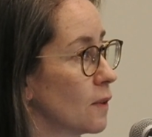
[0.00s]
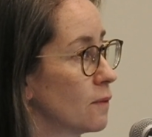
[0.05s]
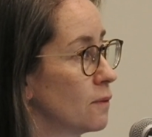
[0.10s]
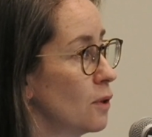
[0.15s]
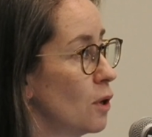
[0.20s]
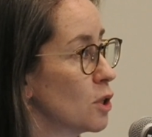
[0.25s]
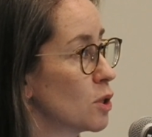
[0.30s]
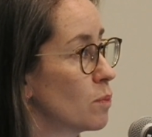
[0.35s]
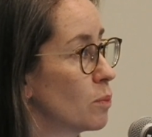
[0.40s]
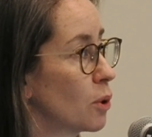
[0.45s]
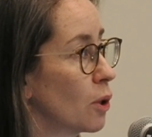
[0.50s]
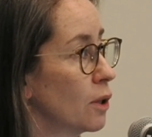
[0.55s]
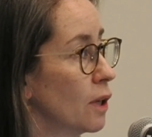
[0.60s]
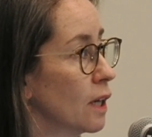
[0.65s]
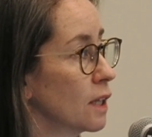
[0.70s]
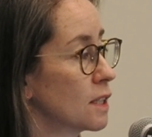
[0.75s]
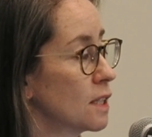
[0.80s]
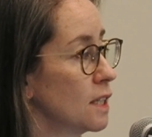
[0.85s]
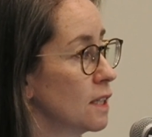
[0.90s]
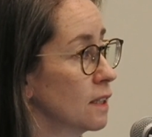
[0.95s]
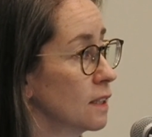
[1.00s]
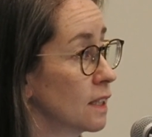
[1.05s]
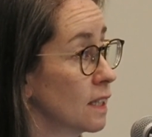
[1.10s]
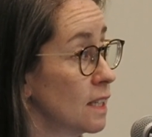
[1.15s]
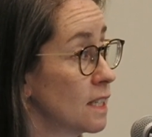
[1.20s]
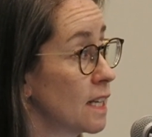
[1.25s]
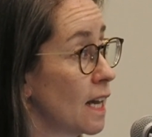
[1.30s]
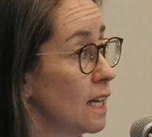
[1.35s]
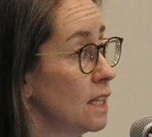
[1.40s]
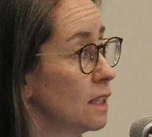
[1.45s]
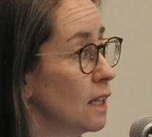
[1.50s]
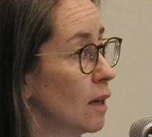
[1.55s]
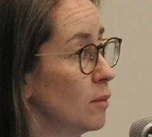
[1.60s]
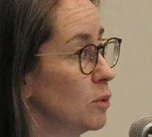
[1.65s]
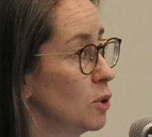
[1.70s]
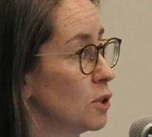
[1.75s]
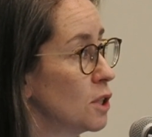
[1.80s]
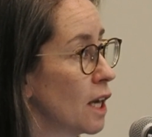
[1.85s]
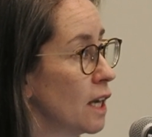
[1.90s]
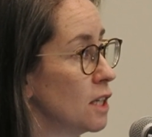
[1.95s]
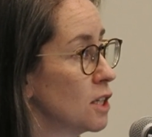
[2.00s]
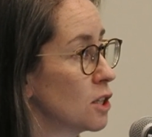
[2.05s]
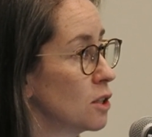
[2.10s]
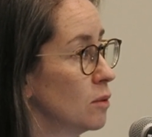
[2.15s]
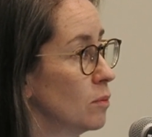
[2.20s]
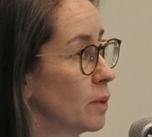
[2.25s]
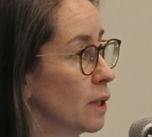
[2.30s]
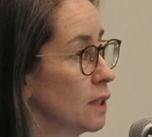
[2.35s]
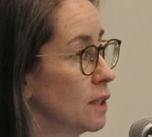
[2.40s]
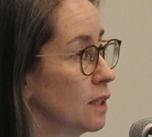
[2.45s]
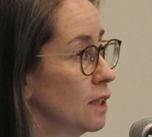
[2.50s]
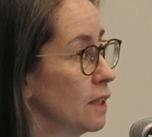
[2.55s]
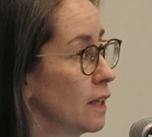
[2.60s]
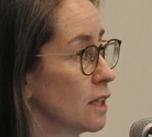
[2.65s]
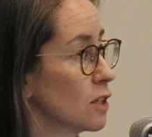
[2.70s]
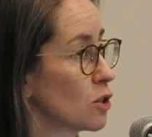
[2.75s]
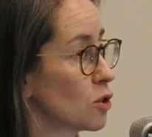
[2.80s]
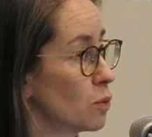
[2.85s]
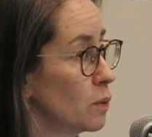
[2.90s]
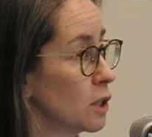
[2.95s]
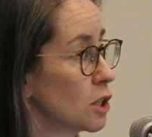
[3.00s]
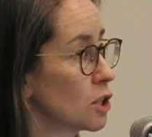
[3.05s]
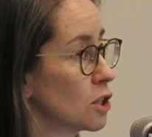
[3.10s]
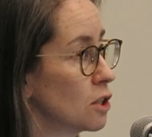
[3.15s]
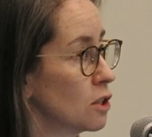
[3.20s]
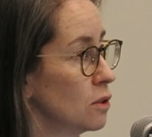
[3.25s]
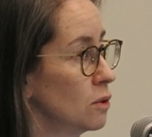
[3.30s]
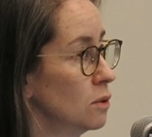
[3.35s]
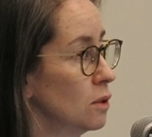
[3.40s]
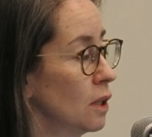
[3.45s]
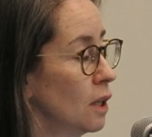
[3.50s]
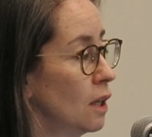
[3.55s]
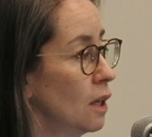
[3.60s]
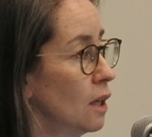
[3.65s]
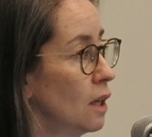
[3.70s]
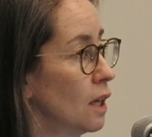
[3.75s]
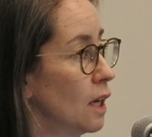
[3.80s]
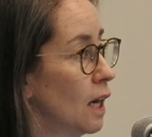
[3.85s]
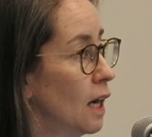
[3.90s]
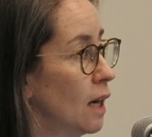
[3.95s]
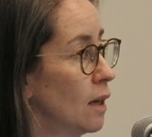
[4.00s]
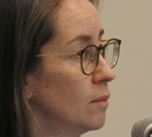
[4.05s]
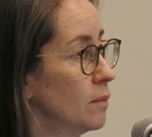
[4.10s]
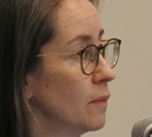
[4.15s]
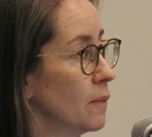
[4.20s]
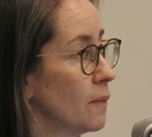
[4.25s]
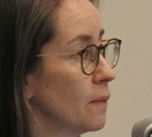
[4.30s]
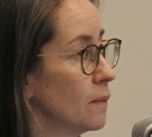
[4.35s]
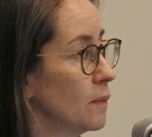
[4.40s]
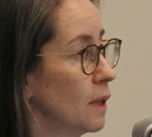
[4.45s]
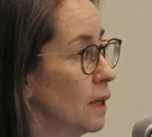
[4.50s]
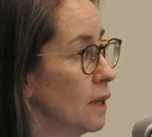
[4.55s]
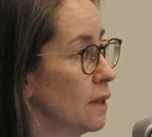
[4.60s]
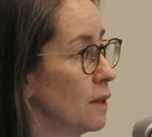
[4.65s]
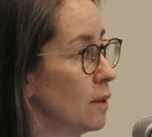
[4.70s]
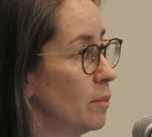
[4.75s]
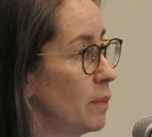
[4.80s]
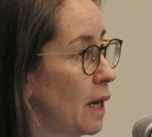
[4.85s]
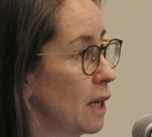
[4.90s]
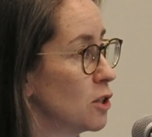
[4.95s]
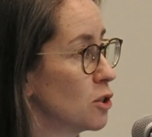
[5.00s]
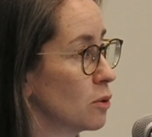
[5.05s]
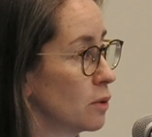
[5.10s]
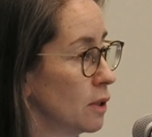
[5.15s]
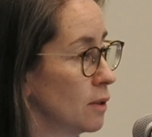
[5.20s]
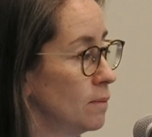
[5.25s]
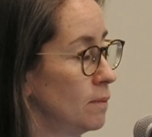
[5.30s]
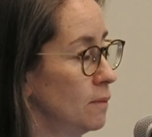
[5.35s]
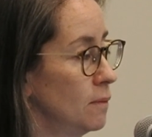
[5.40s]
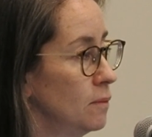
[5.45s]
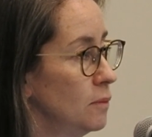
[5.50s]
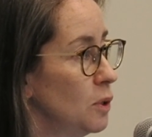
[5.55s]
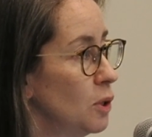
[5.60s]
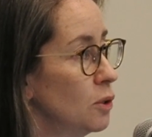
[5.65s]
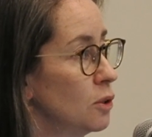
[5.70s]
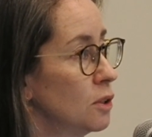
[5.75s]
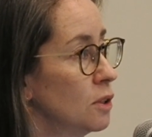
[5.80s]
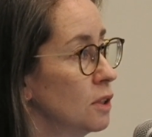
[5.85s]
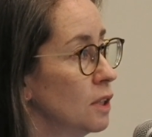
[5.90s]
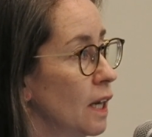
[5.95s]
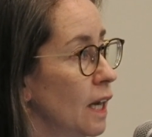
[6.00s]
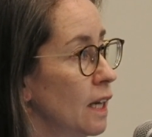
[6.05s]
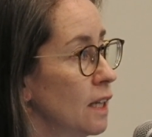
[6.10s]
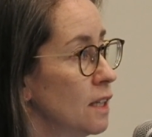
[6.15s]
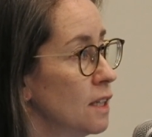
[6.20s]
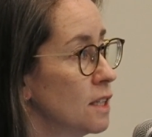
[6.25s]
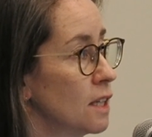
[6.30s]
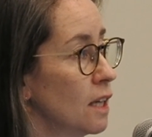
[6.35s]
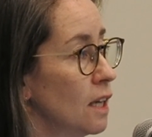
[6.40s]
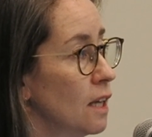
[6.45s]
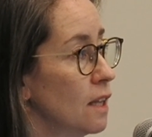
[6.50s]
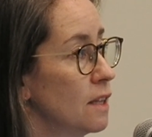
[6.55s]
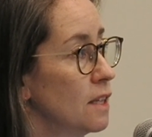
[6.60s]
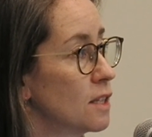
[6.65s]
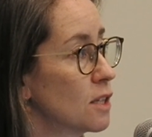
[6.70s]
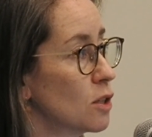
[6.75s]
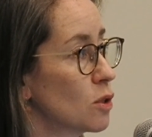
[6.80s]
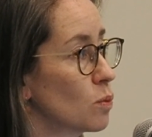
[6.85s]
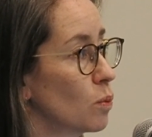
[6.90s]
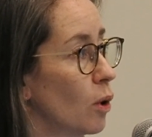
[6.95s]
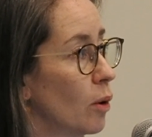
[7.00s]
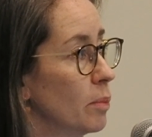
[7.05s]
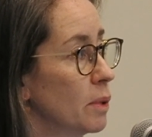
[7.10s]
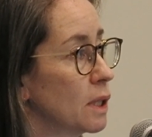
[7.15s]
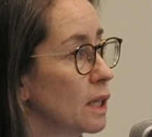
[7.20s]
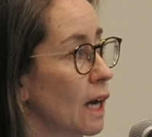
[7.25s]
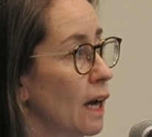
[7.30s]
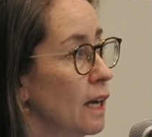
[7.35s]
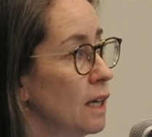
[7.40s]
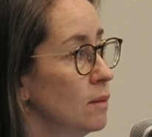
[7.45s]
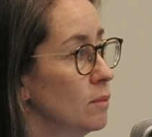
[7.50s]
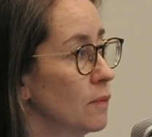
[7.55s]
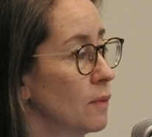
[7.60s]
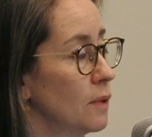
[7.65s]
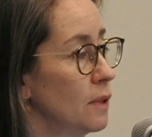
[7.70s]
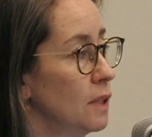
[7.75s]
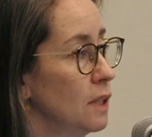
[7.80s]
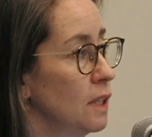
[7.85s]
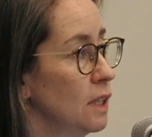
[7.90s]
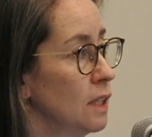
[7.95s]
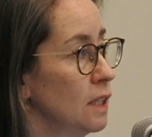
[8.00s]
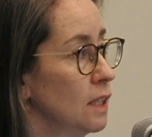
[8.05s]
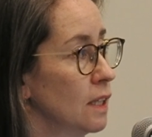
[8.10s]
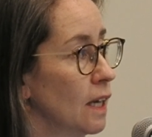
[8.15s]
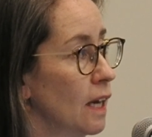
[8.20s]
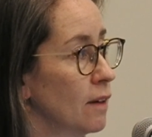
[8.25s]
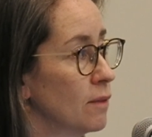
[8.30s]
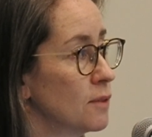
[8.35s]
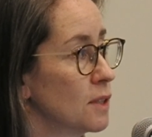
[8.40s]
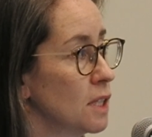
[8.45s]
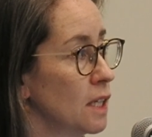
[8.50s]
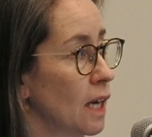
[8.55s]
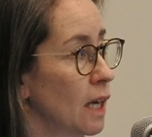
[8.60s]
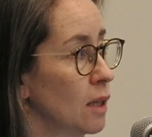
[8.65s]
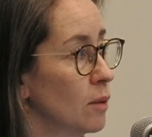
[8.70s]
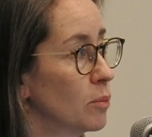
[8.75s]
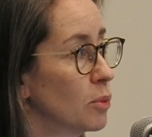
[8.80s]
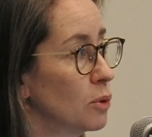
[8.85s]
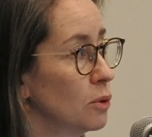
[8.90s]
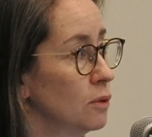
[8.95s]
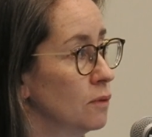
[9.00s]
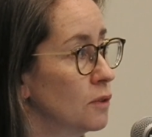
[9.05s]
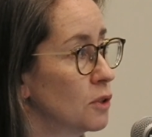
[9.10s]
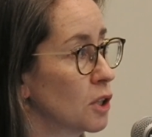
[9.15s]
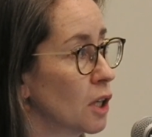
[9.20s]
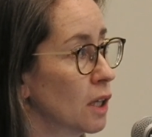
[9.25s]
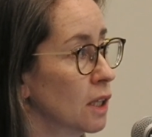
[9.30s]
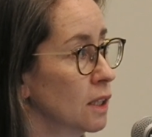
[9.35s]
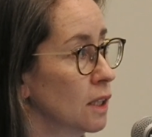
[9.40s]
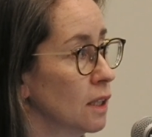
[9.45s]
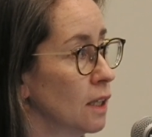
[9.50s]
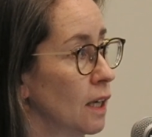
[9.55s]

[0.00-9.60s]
first product didn't contain that mutation, but then they switched to the Padua mutant, and this is what became the FDA-approved drug,